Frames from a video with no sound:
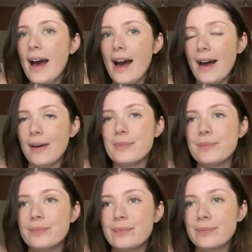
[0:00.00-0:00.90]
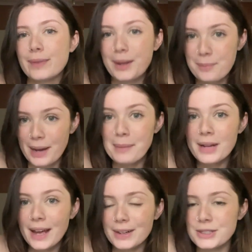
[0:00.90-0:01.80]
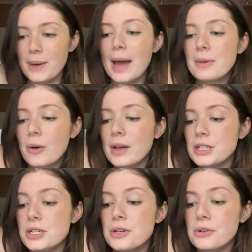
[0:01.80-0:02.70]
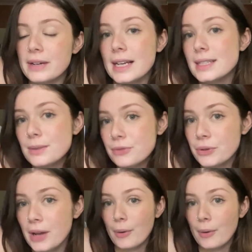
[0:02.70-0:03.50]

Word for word: Um, but I'm tired. So I'm going to reheat some food.